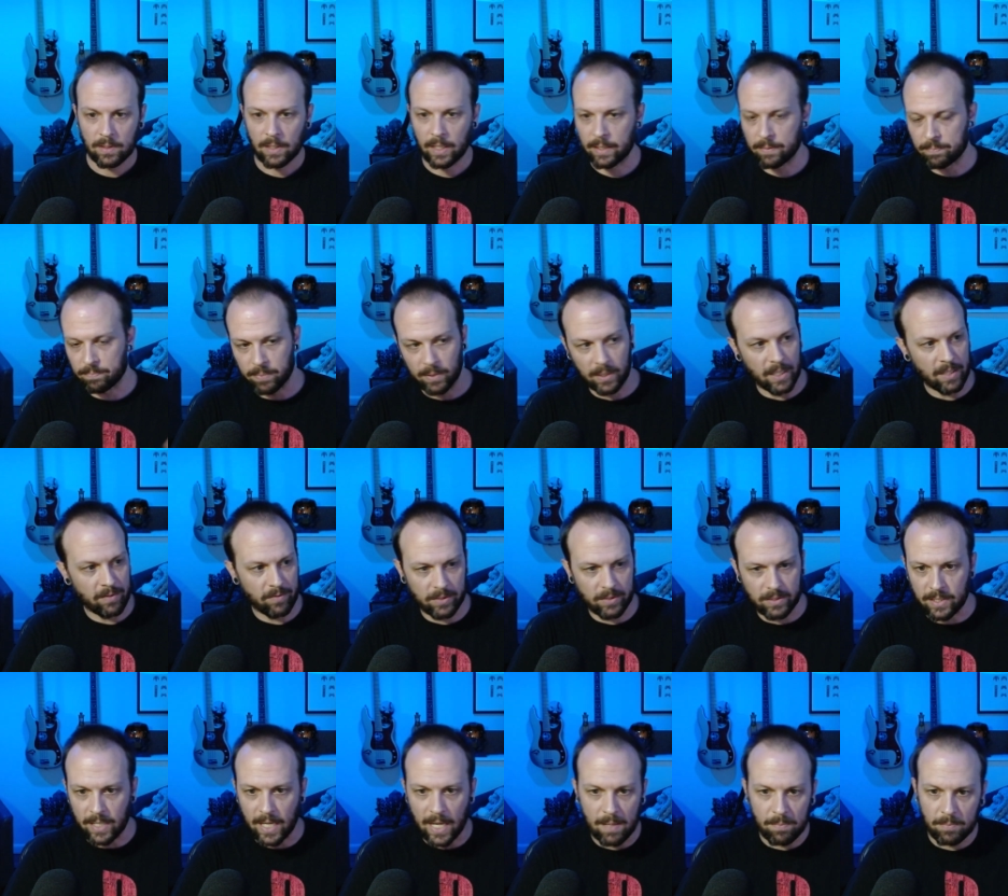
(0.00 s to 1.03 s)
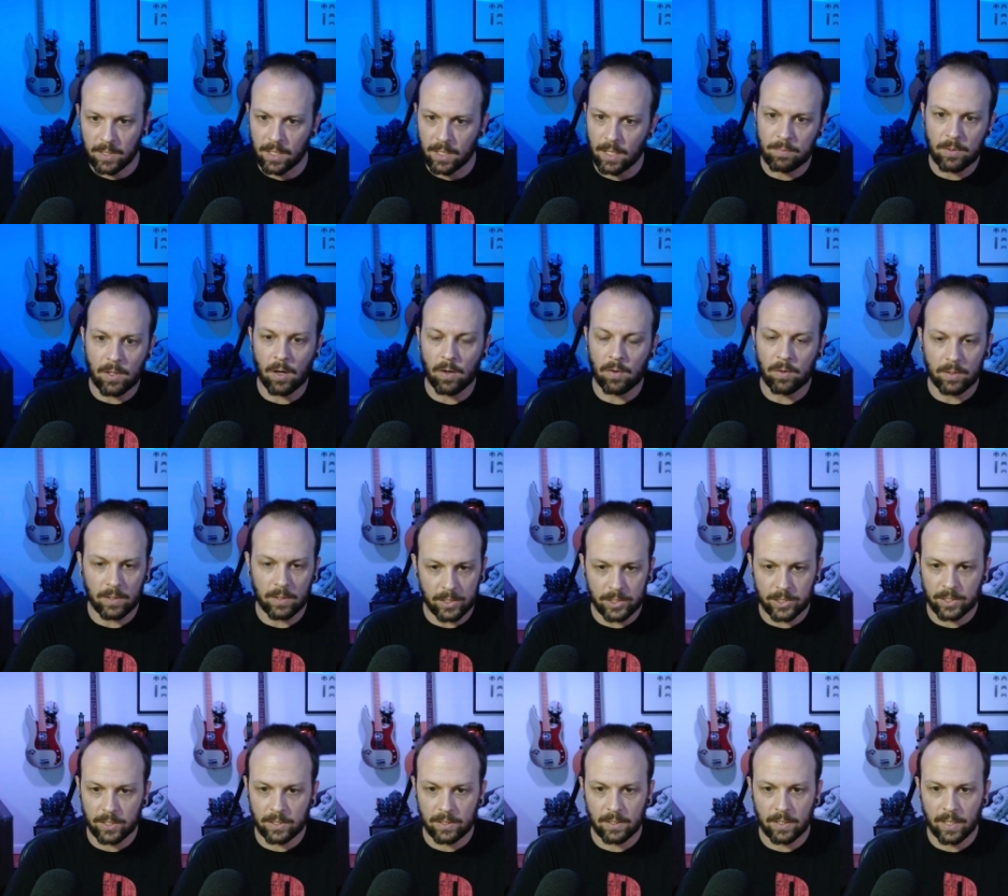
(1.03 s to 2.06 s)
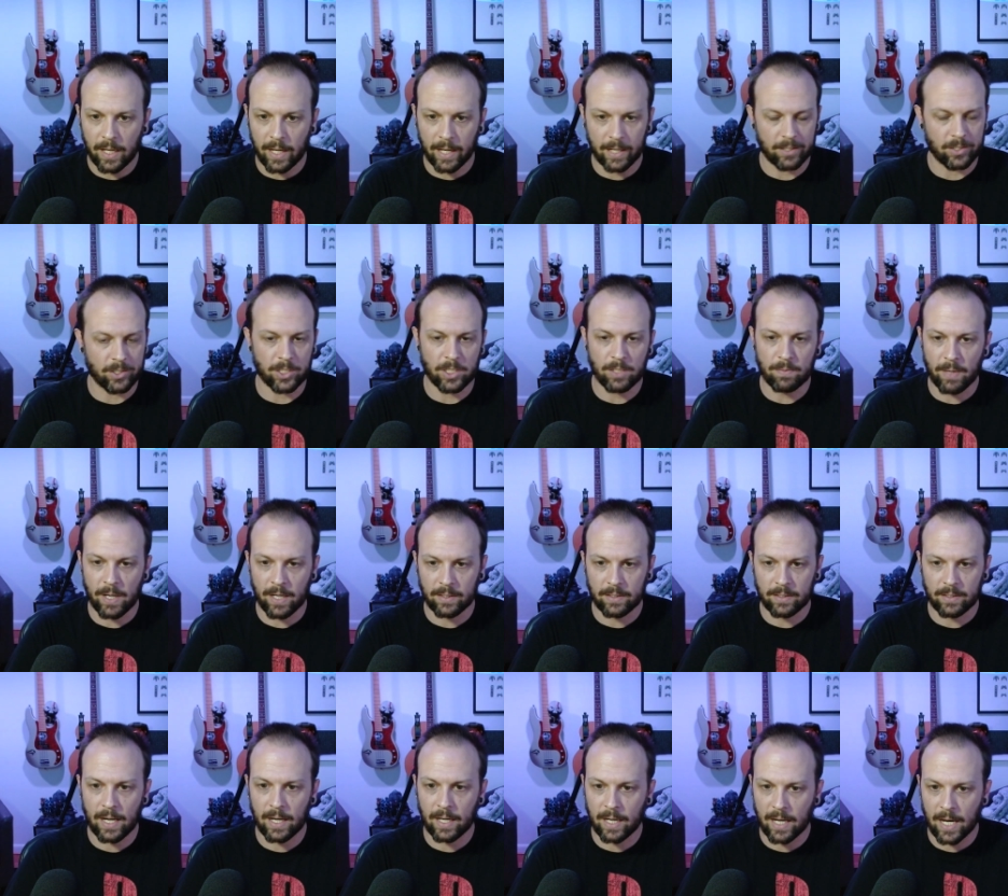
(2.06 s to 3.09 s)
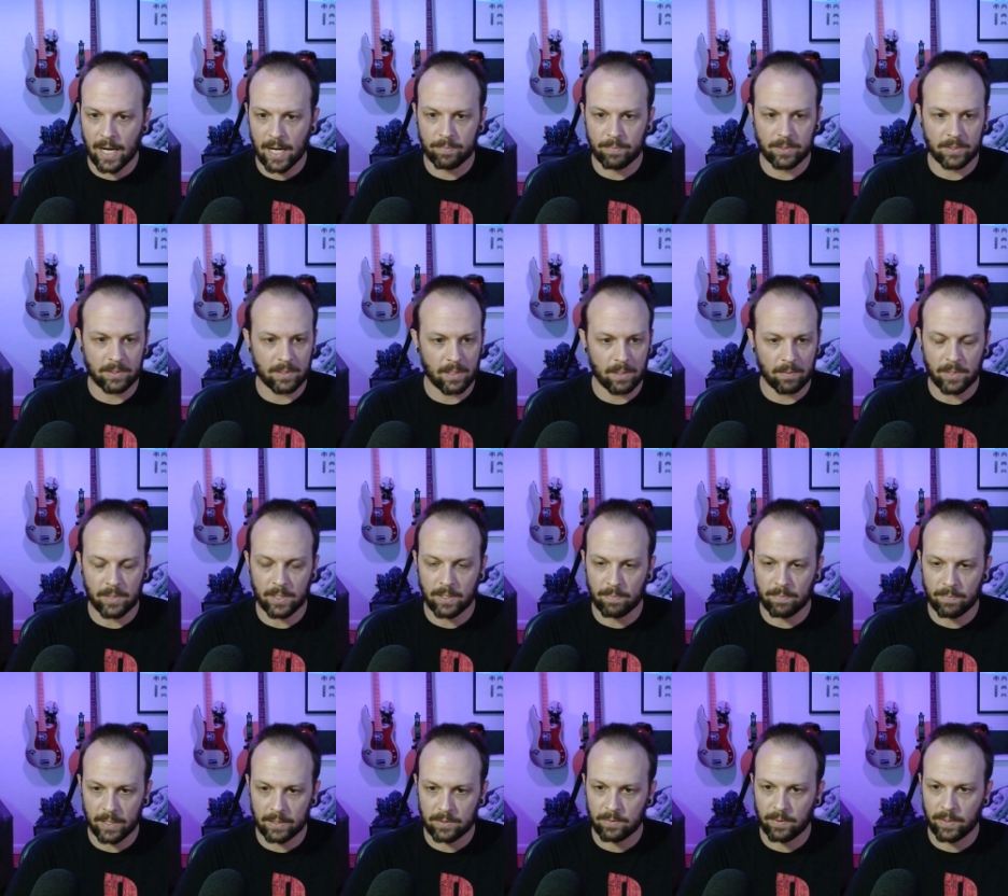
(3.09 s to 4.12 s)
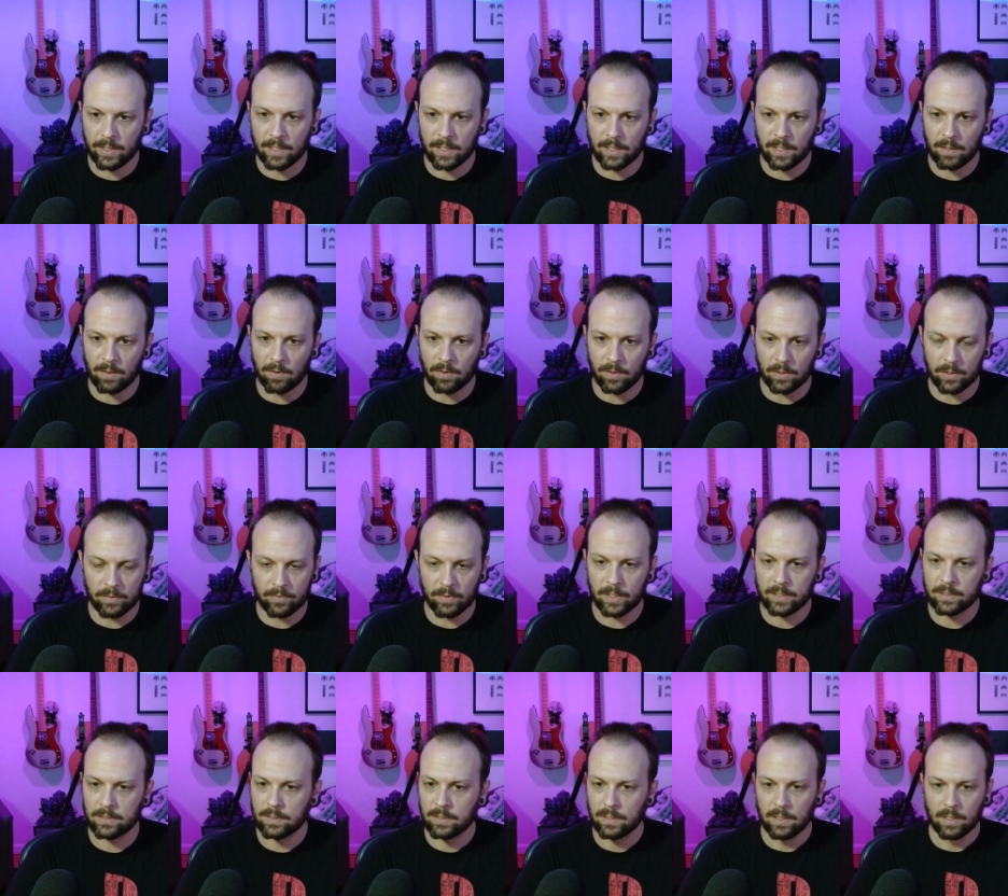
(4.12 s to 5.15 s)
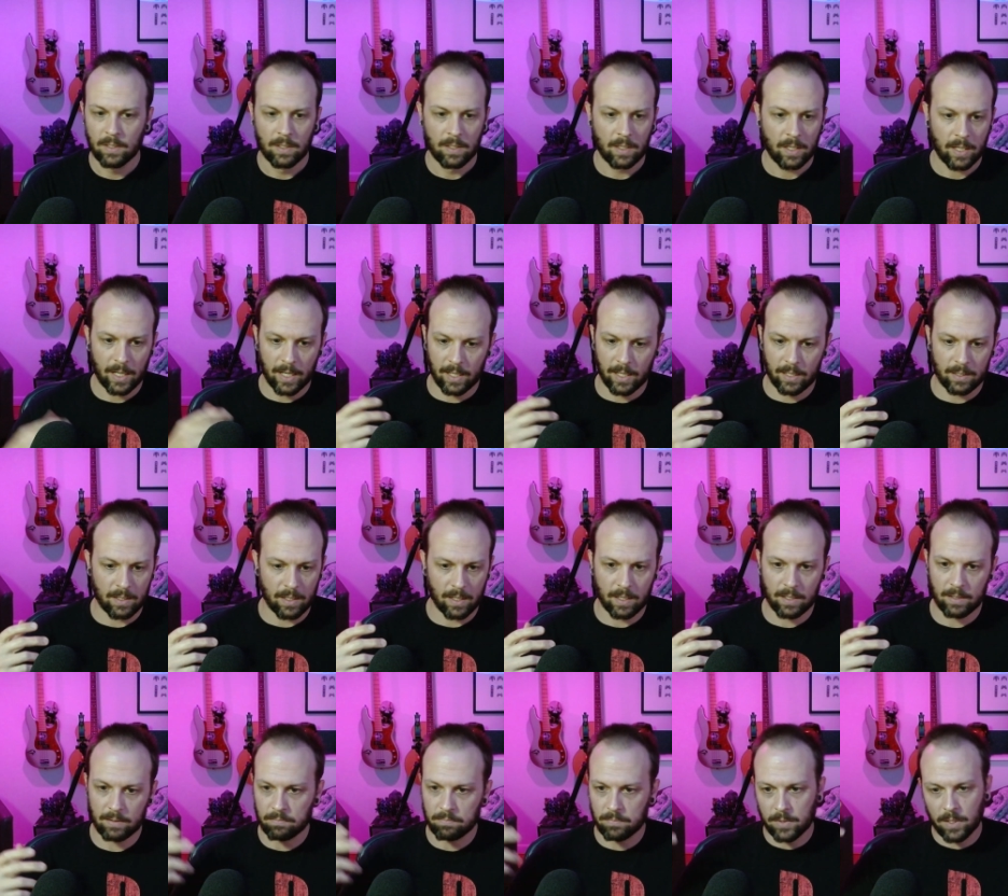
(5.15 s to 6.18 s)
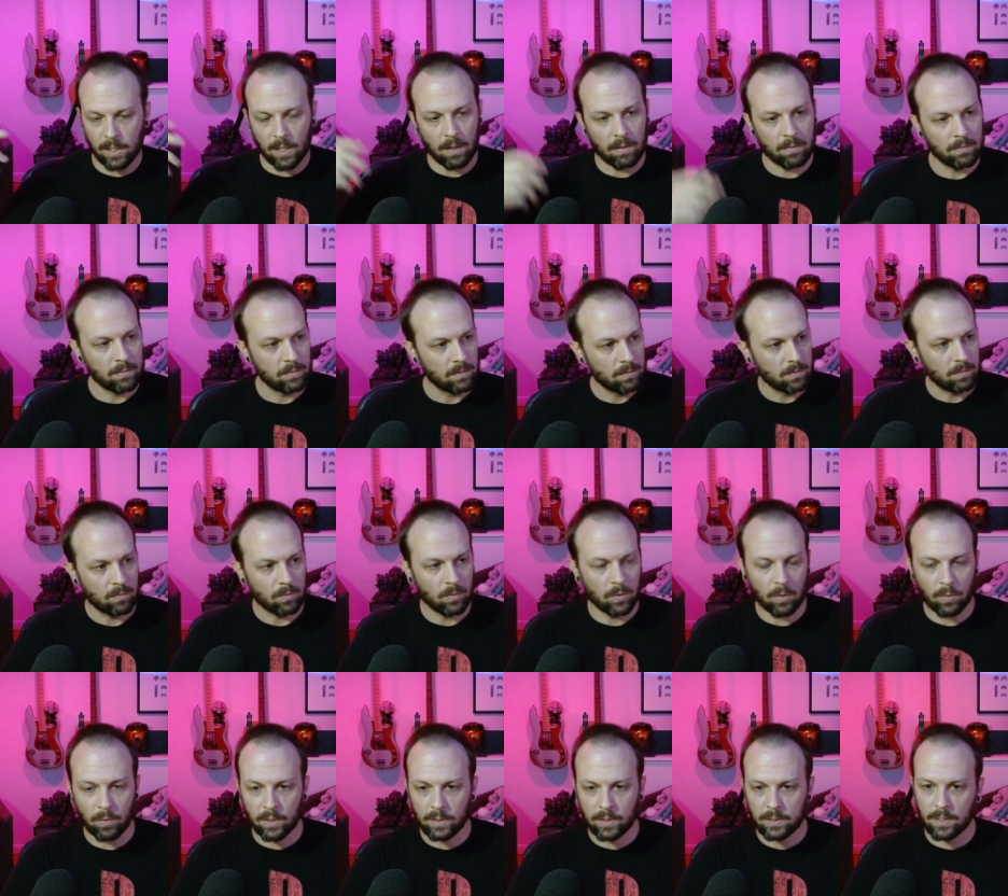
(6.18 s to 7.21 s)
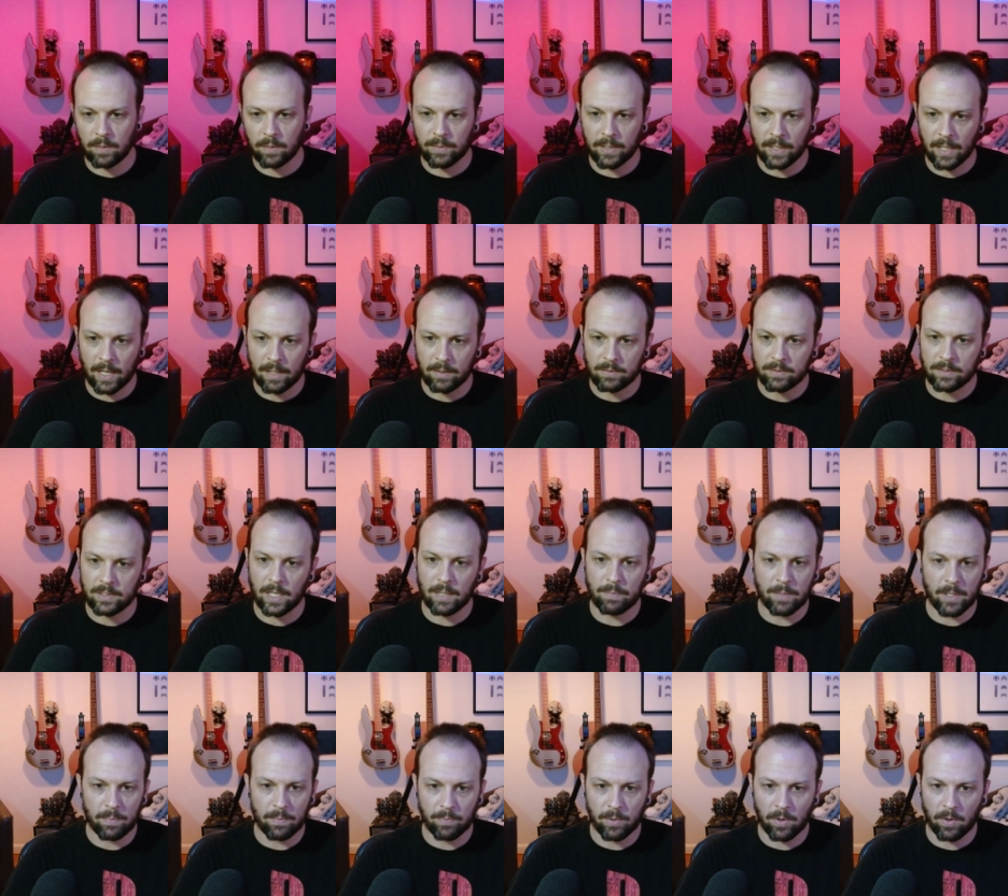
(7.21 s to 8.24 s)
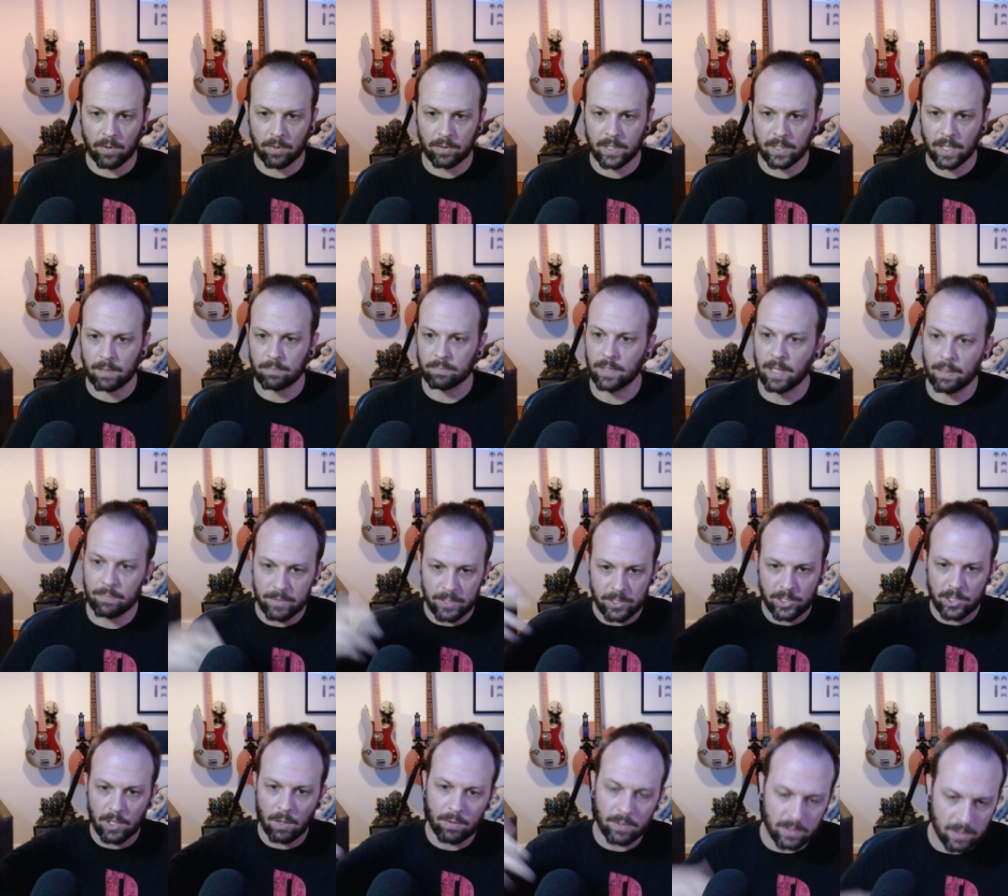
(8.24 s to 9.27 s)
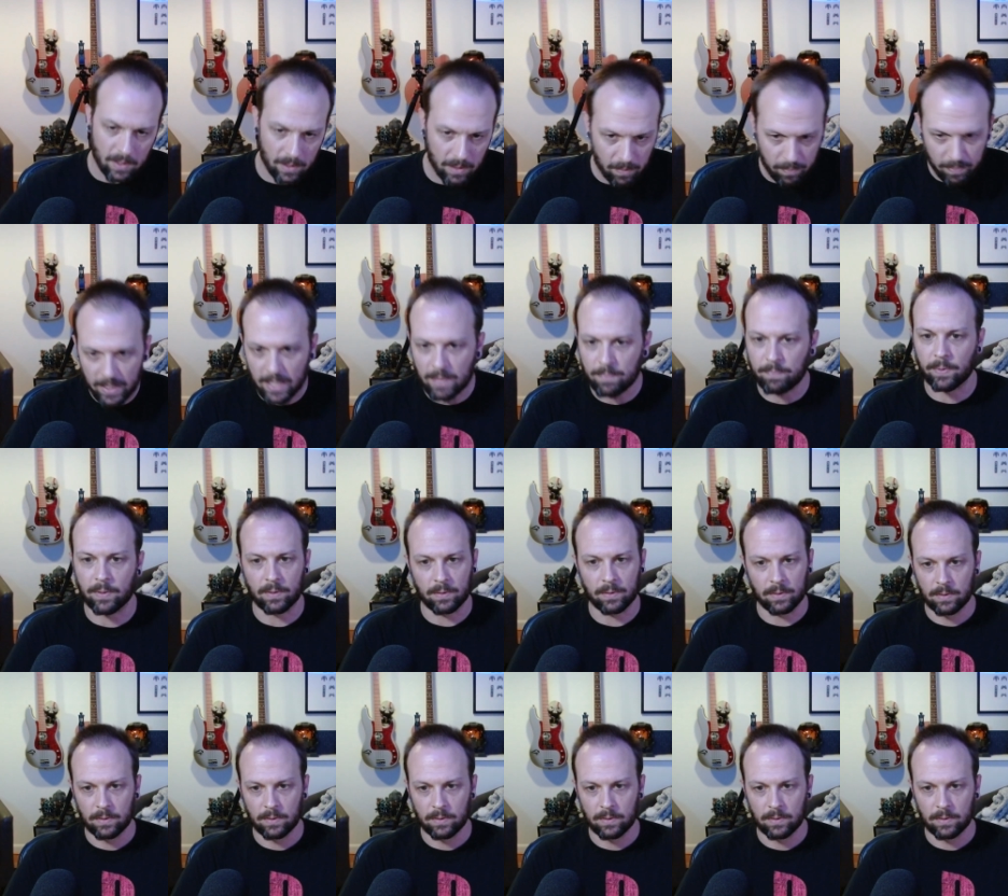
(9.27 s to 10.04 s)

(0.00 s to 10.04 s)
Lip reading: I believe it's gameclubcoalition@gmail.com is going to be the best way to get a hold of us. And, we'll work something out. Send me a prototype. Let me show it to the people.